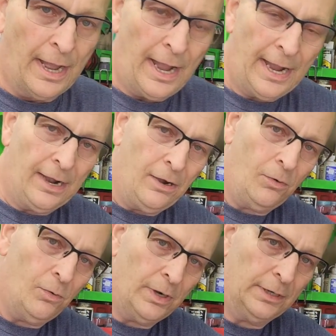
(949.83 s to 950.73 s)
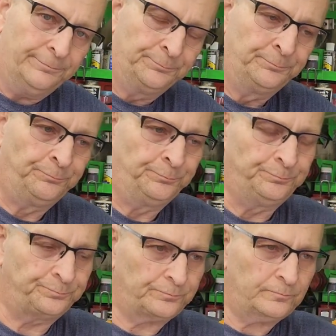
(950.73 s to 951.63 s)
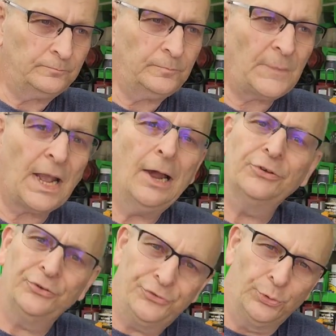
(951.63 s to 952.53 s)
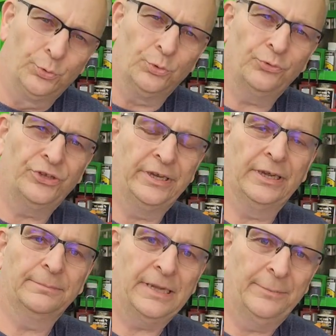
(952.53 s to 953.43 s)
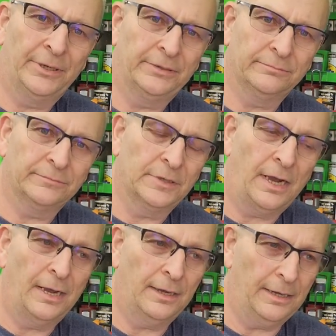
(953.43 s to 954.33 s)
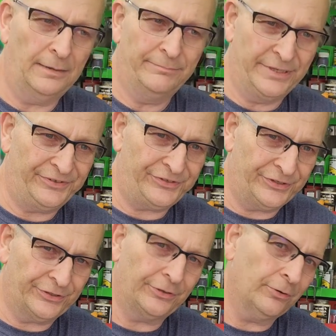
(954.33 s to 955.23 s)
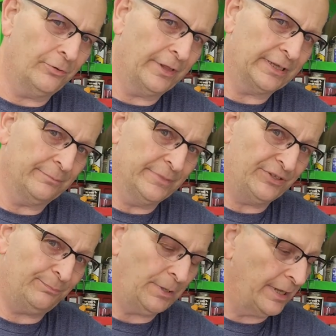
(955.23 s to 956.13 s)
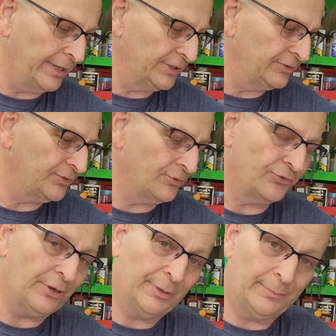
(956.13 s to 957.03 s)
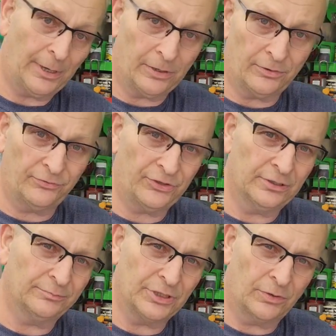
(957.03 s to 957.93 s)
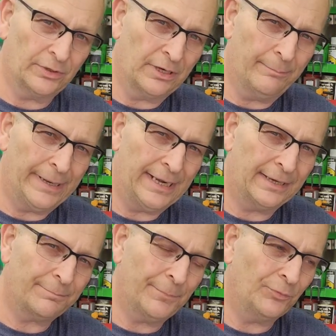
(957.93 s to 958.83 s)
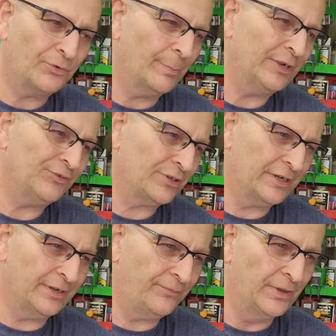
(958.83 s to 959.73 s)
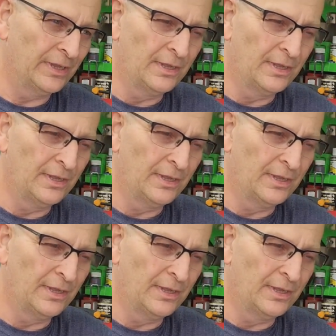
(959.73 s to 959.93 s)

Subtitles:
how your tools end up coming up missing, or they get misplaced, or somebody borrows them, you don't get them back. Most of my stuff